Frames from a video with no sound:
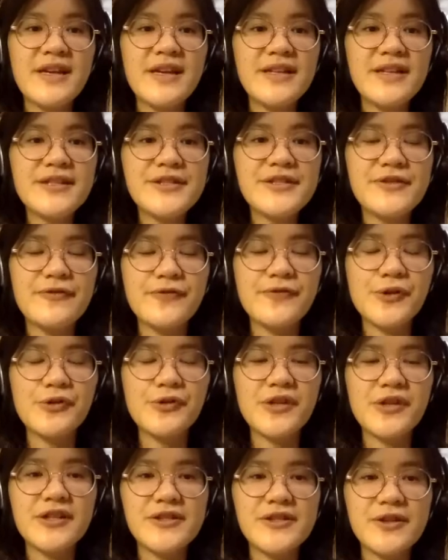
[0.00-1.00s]
is the
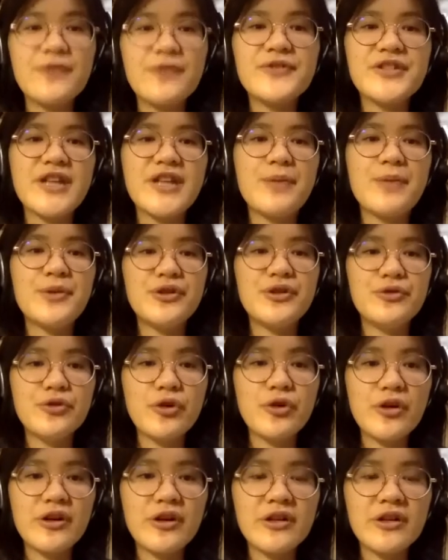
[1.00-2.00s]
focus of Sam in New
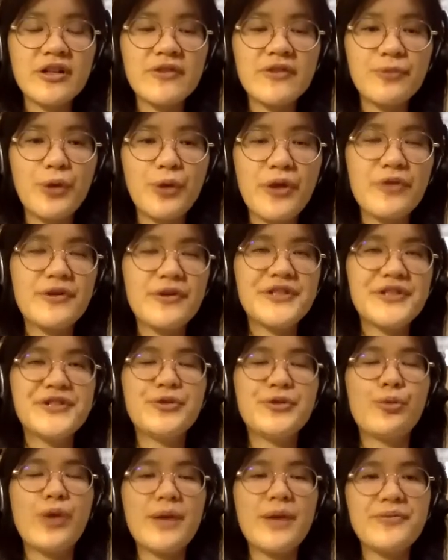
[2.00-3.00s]
York, whether it's
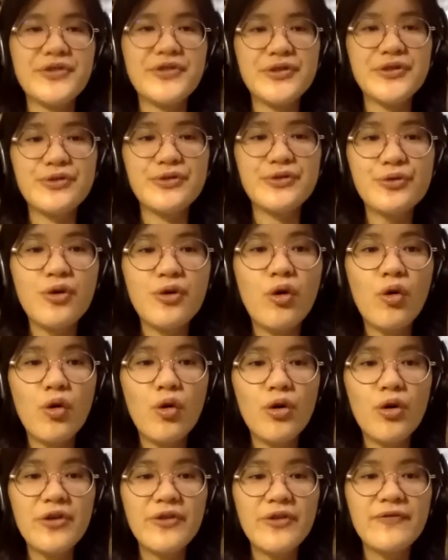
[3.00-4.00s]
the webtoon
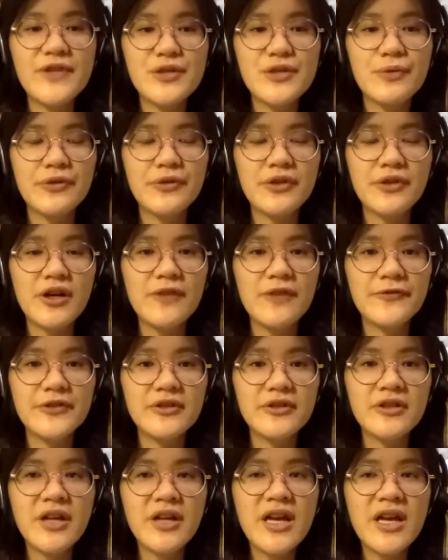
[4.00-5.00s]
or the visual
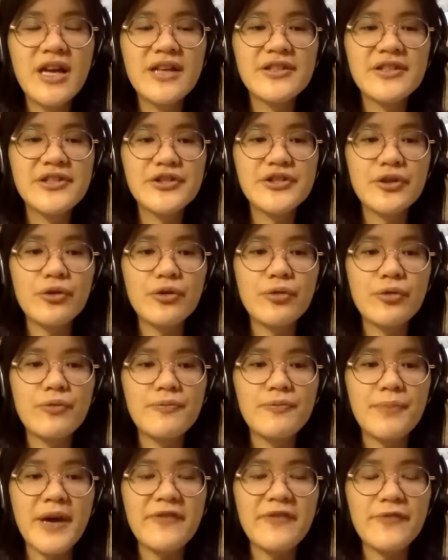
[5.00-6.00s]
novel. So
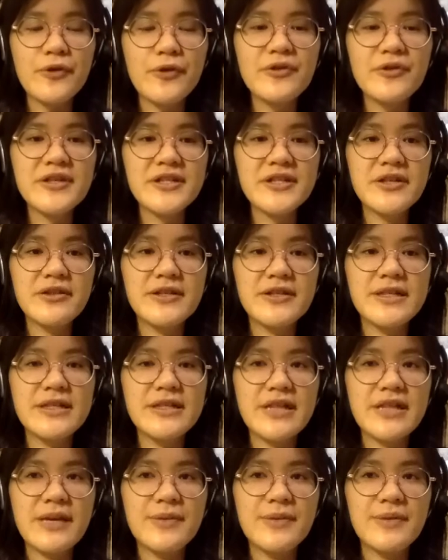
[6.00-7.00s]
by focusing on
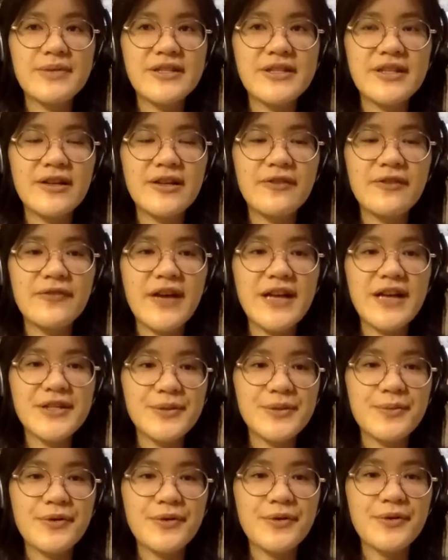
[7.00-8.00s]
Sam himself as
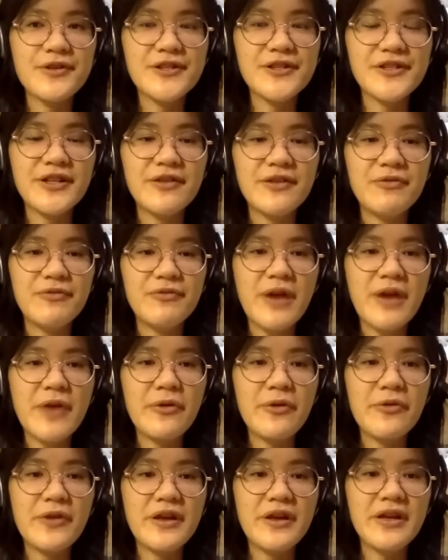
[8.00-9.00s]
a person
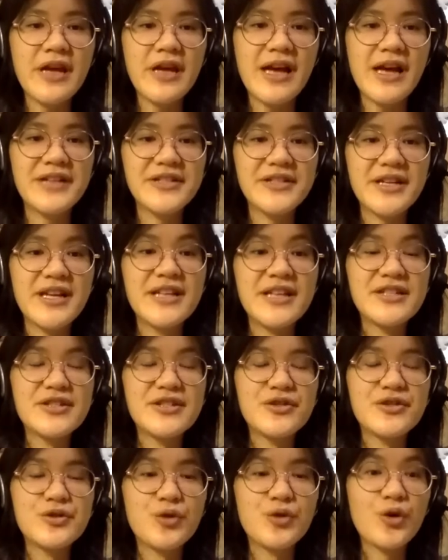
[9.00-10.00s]
rather than as a
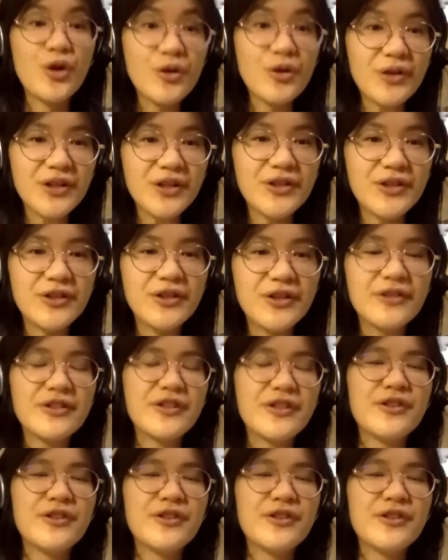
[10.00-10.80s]
historical,